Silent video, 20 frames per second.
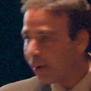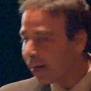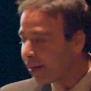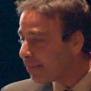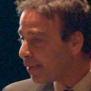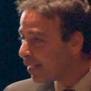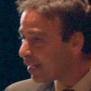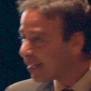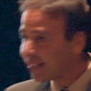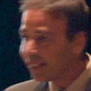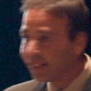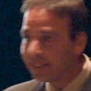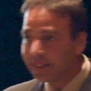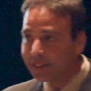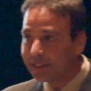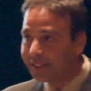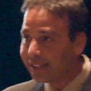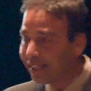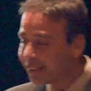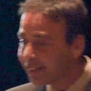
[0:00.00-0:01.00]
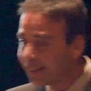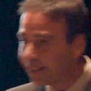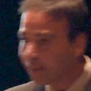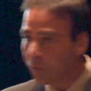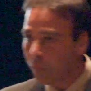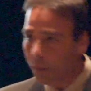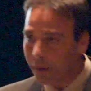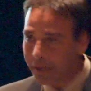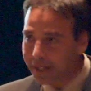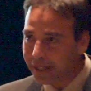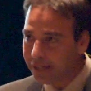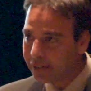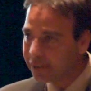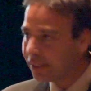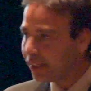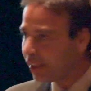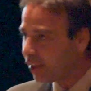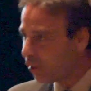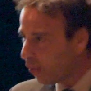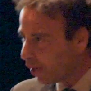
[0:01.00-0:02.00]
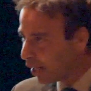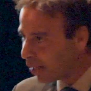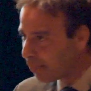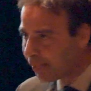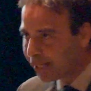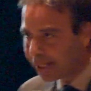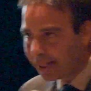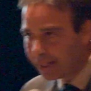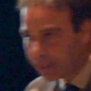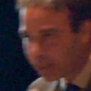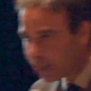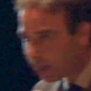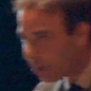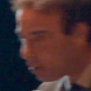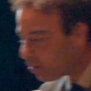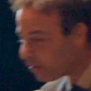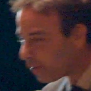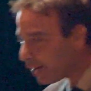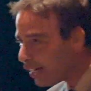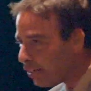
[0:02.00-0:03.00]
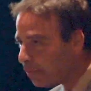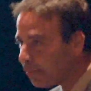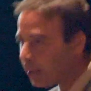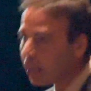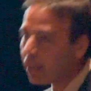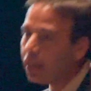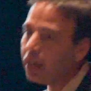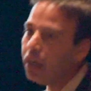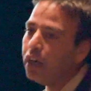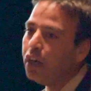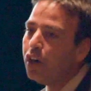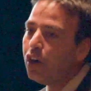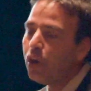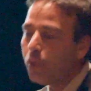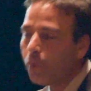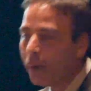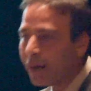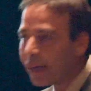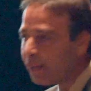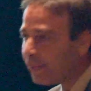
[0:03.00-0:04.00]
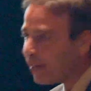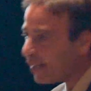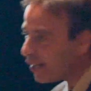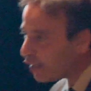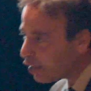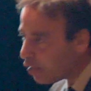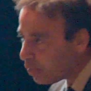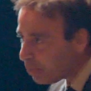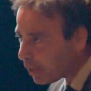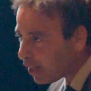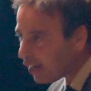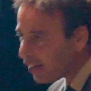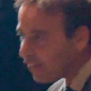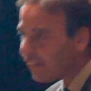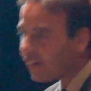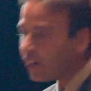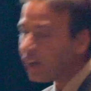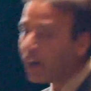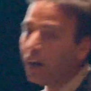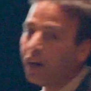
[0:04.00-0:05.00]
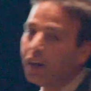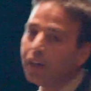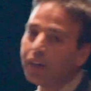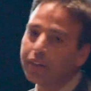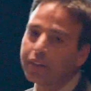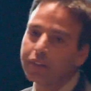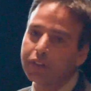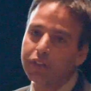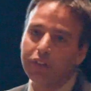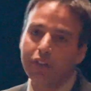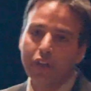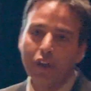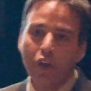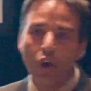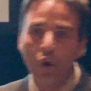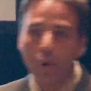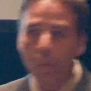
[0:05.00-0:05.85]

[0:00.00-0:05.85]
When am I going to get this workout done? When am I going to call grandma? When am I going to apply for college?